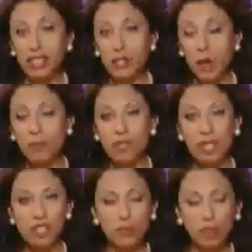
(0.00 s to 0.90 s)
This
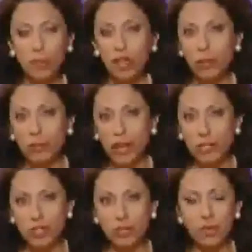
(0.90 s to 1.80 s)
represents more my
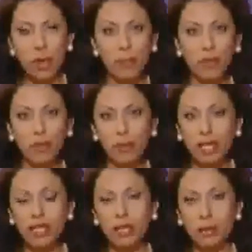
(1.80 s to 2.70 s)
oppression. Remember,
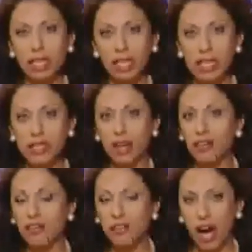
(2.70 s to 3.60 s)
women in the Middle East
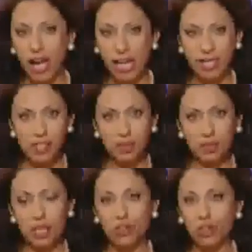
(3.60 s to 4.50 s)
are fighting this
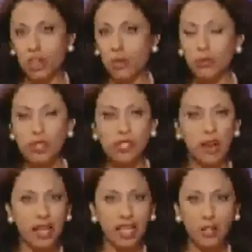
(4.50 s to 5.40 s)
oppression. Look what we
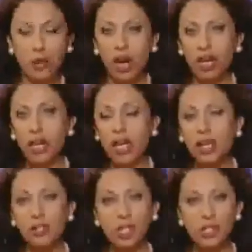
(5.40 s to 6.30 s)
saw in Iran
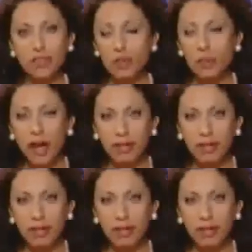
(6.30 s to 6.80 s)
just a few